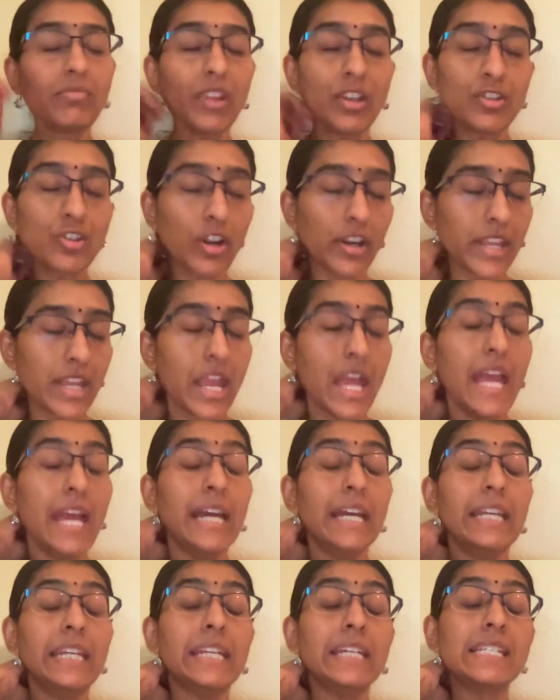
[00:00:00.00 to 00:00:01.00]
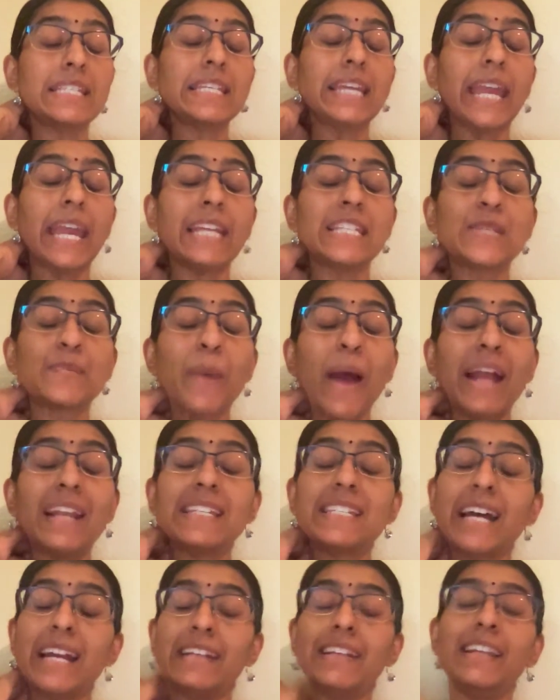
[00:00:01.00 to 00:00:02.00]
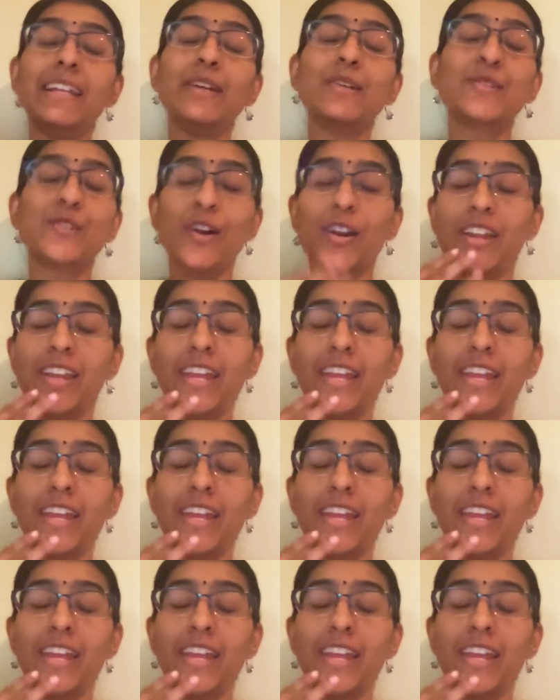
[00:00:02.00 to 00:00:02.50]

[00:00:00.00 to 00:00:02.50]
Sorry, his age span is 100 years,